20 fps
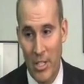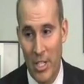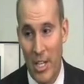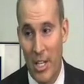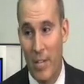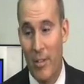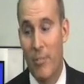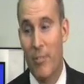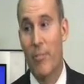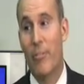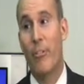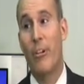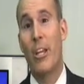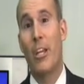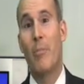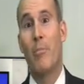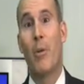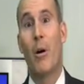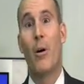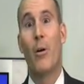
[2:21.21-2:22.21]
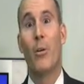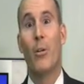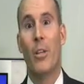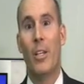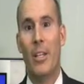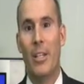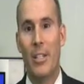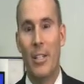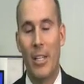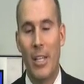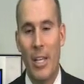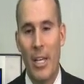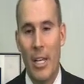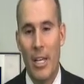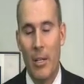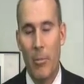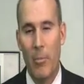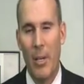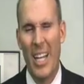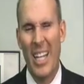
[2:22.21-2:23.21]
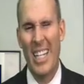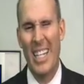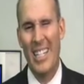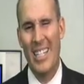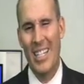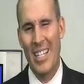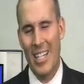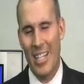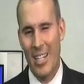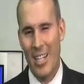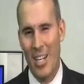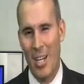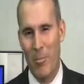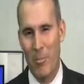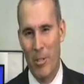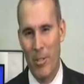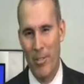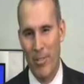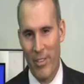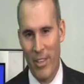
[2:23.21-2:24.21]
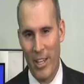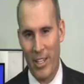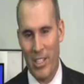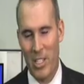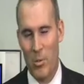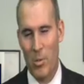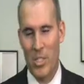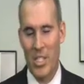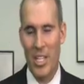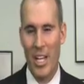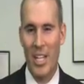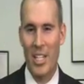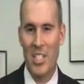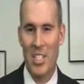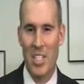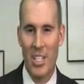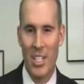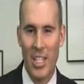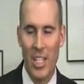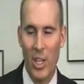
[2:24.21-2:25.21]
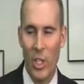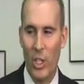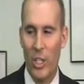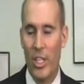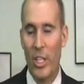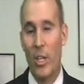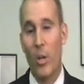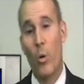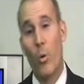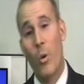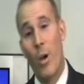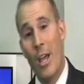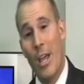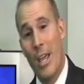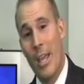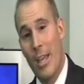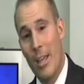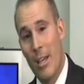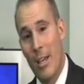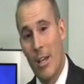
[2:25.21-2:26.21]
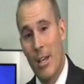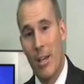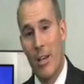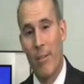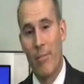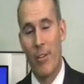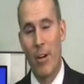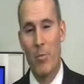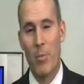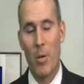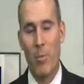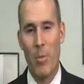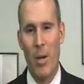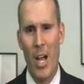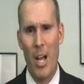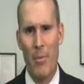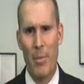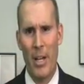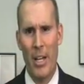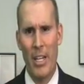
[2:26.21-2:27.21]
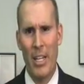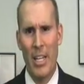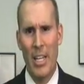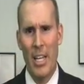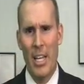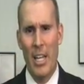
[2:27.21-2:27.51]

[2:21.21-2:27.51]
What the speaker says: He didn't free Poland, but he did a number of things. He was constantly looking away from Obama.